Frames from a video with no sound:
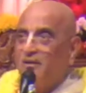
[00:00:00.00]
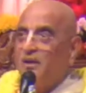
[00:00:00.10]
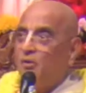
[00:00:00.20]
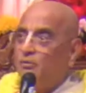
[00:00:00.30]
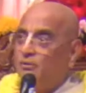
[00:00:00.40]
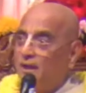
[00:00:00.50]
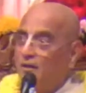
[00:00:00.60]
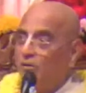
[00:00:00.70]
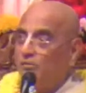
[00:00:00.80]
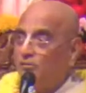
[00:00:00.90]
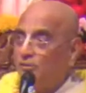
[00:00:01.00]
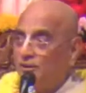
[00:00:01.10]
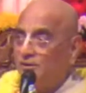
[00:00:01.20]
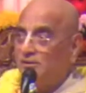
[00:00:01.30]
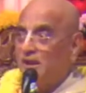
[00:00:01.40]
Now they're also
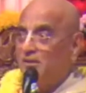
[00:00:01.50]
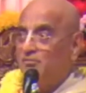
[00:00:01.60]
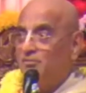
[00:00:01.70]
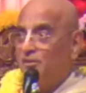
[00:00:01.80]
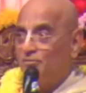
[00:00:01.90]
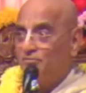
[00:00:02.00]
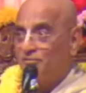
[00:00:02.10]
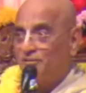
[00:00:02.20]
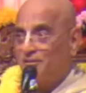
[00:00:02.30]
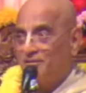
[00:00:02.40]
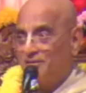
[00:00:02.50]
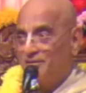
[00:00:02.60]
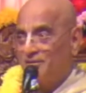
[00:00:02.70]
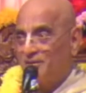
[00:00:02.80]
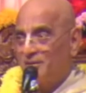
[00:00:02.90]
the slaves of
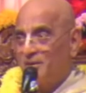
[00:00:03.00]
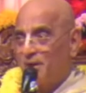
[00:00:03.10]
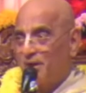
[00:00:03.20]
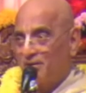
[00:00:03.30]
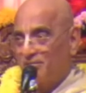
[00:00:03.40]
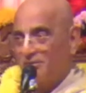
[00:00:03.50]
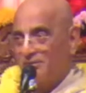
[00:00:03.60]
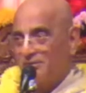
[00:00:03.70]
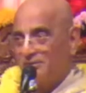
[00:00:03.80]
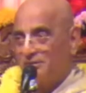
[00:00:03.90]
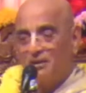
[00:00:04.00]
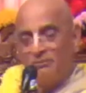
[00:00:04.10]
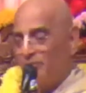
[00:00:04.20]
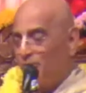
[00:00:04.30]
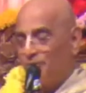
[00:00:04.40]
the Pandavas,
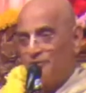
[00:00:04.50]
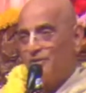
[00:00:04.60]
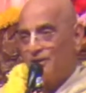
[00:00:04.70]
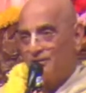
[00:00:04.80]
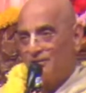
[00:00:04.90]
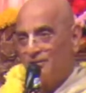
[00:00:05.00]
Duryodhan.